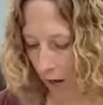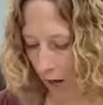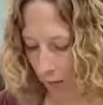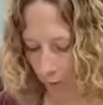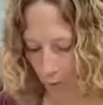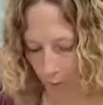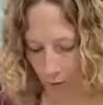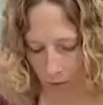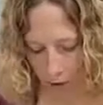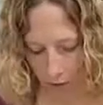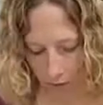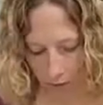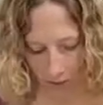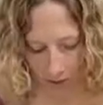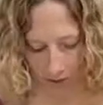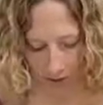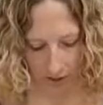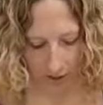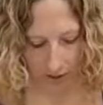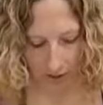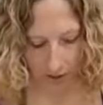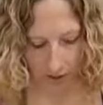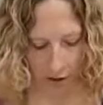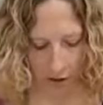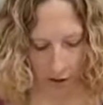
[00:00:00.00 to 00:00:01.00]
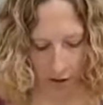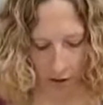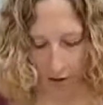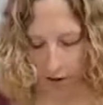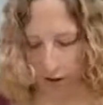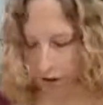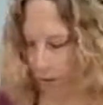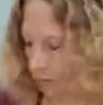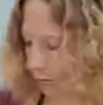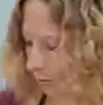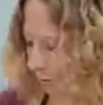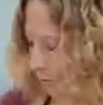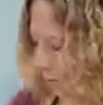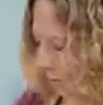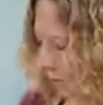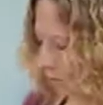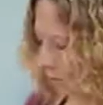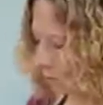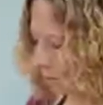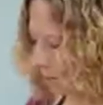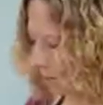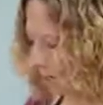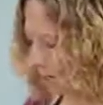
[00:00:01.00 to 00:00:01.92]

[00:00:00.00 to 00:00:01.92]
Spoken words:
surface here so that we